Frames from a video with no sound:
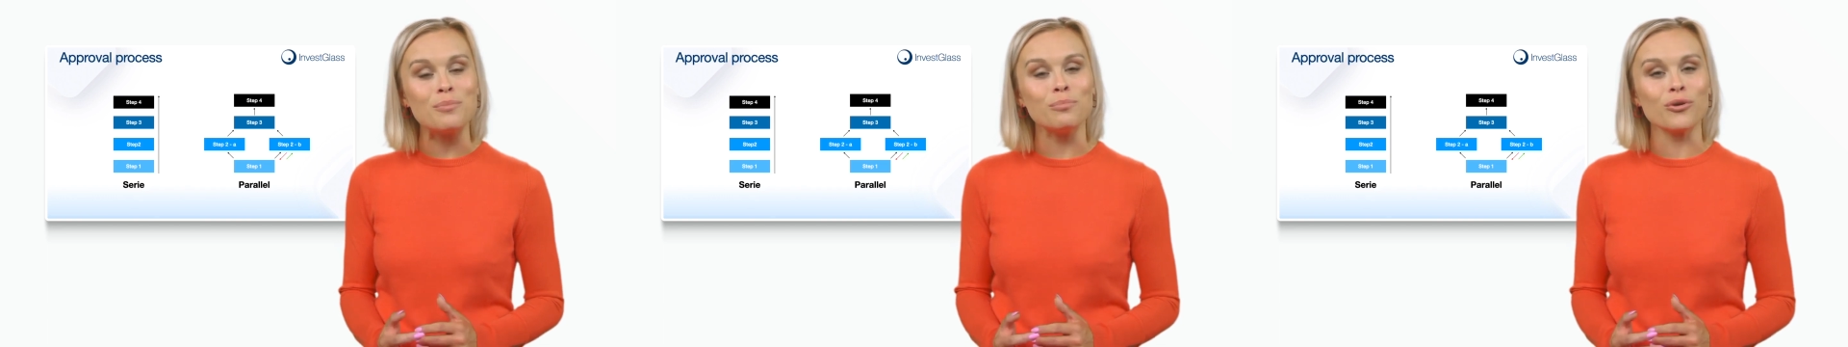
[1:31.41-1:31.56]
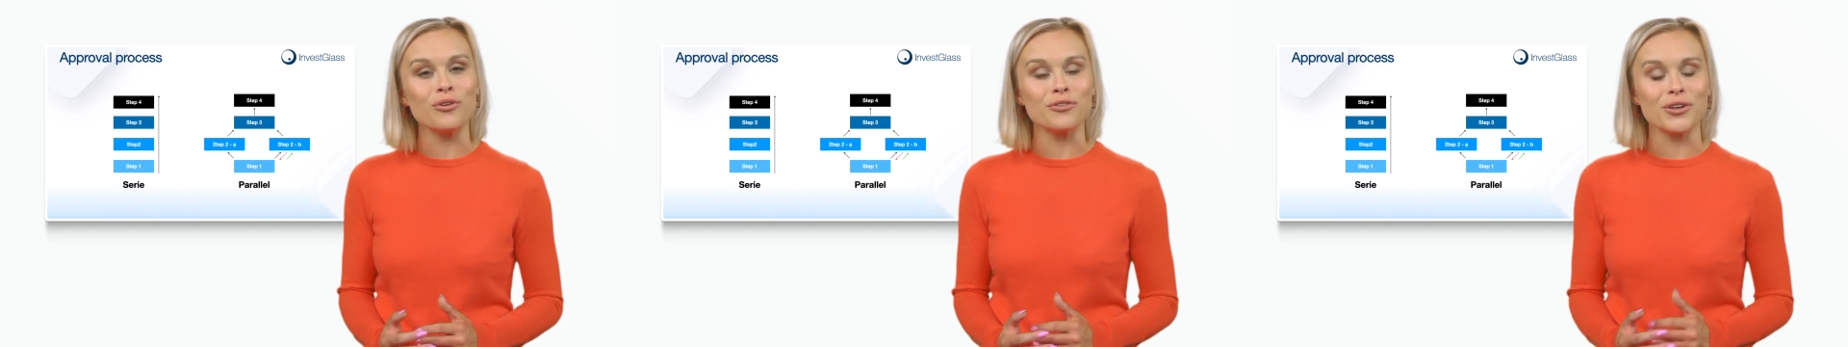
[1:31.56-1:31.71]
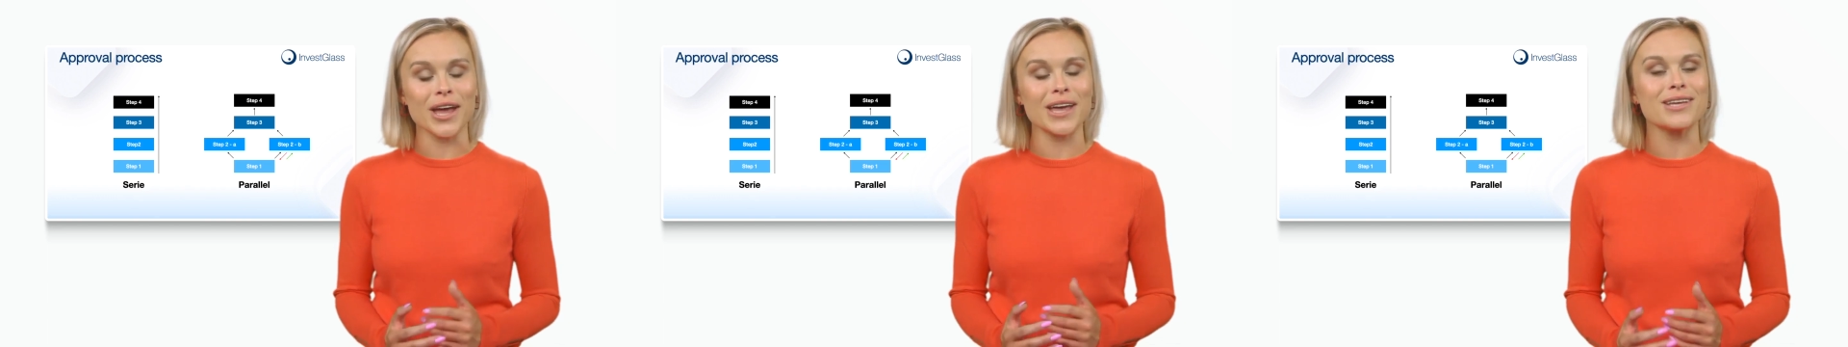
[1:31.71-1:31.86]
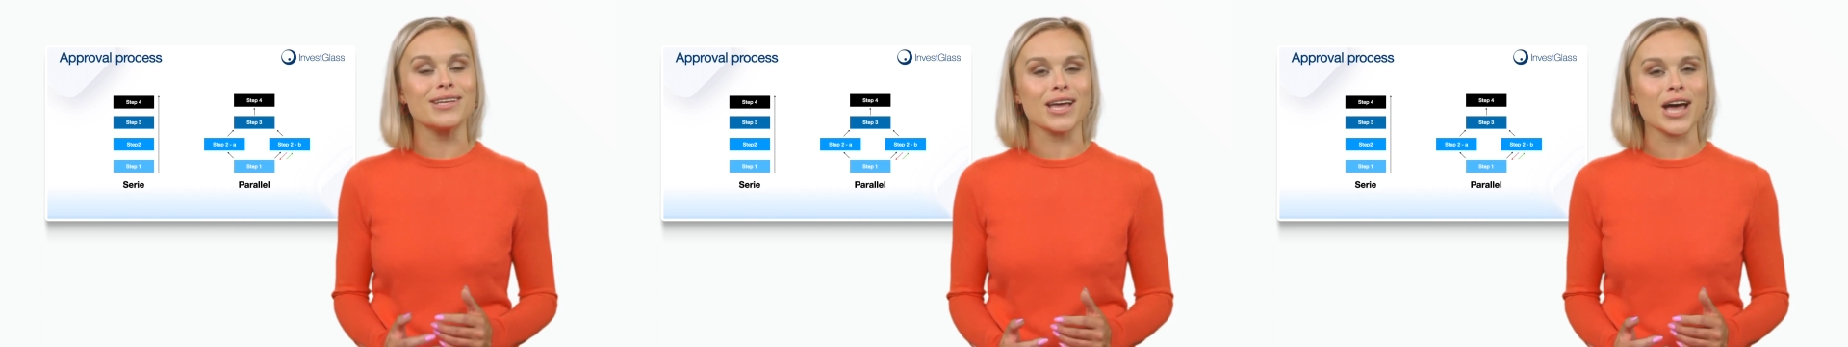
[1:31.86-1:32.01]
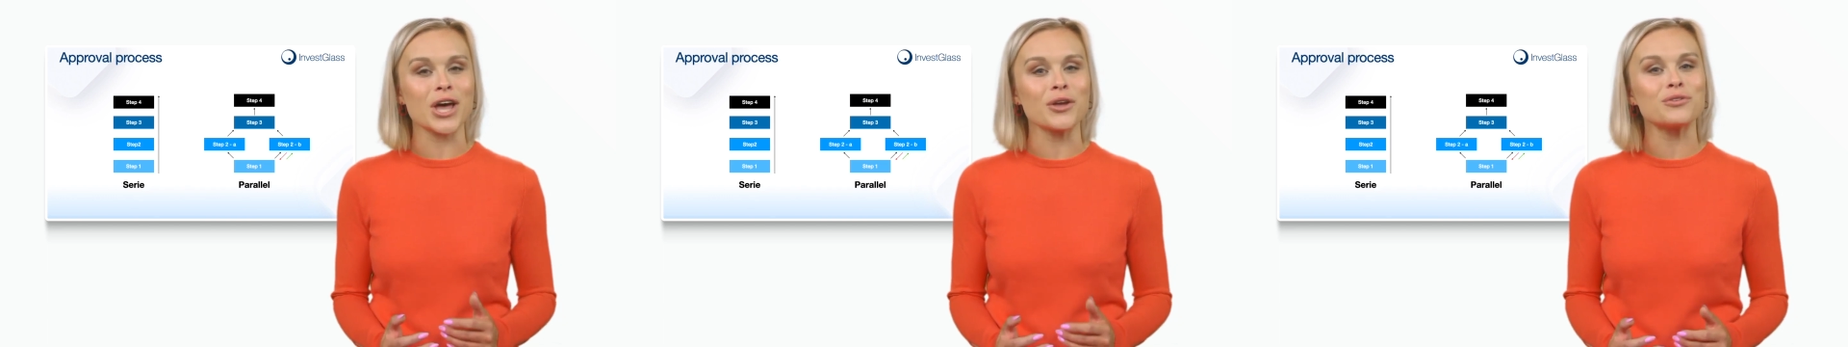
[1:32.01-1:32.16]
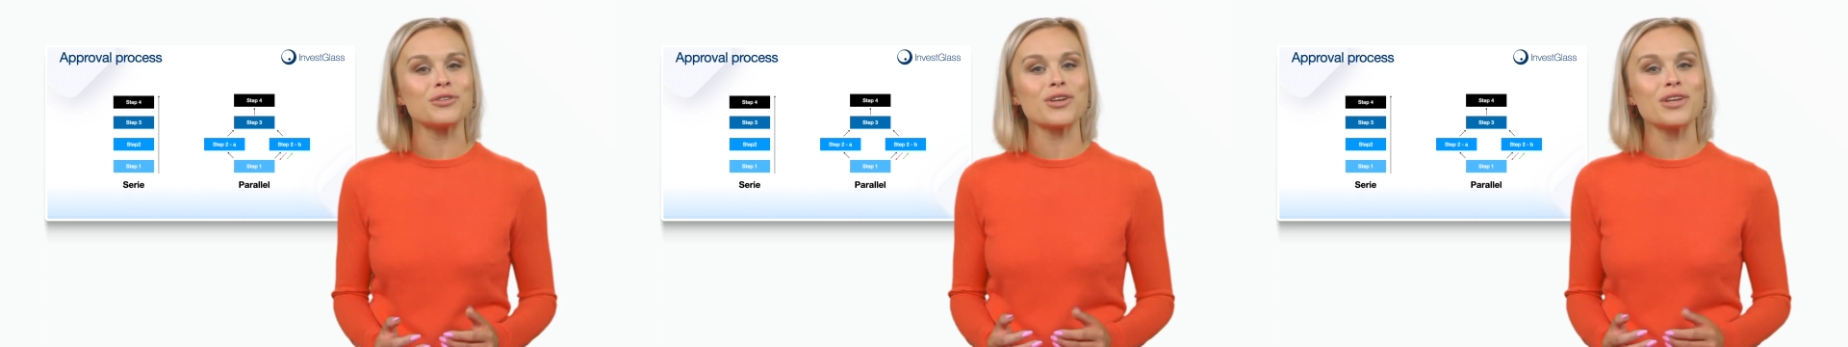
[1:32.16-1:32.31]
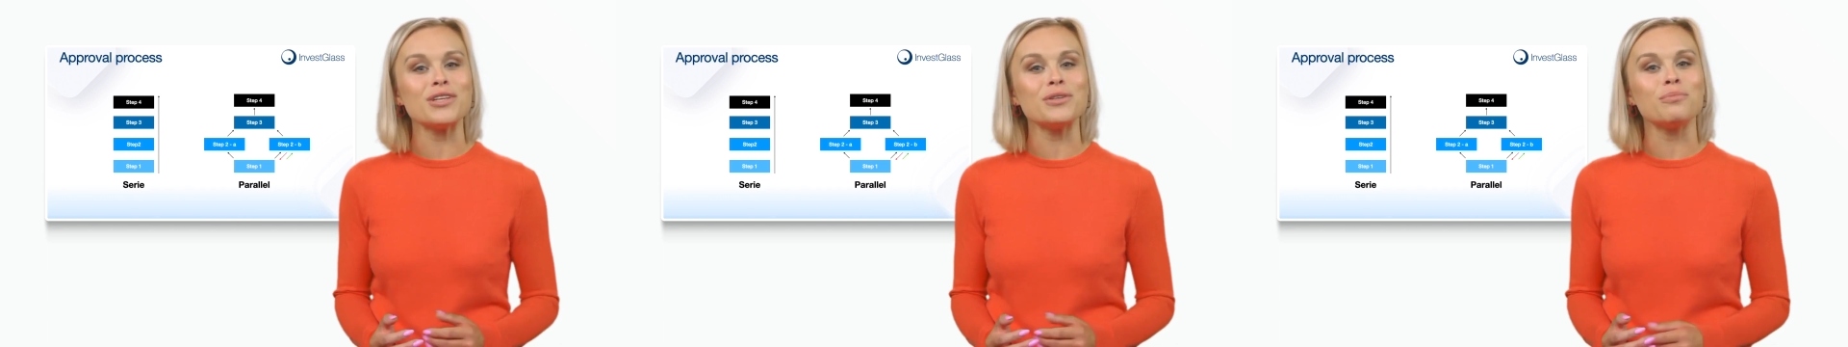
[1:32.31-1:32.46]
provides
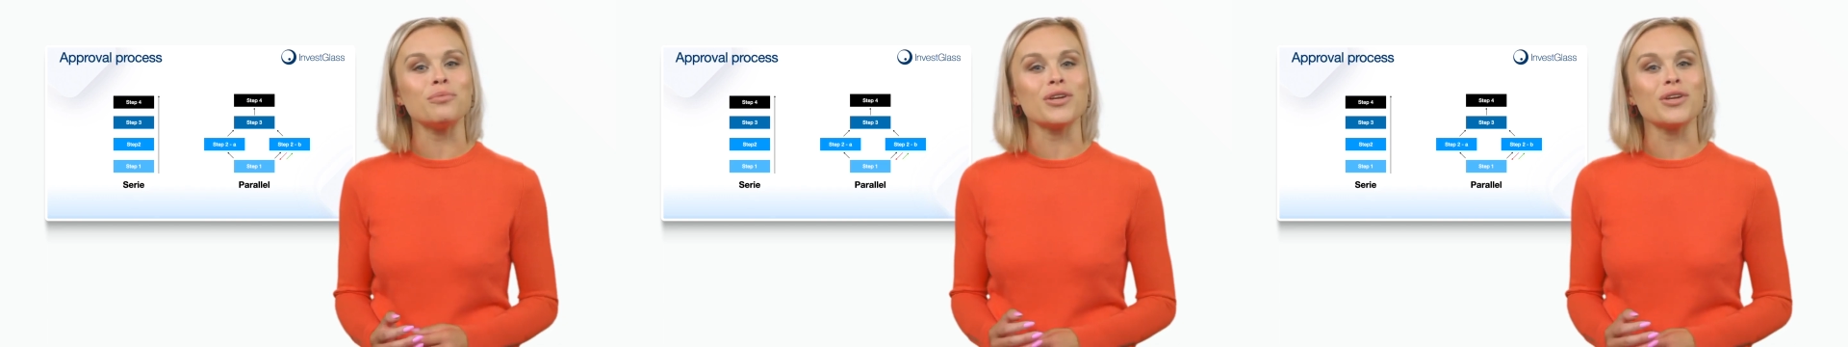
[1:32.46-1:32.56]
options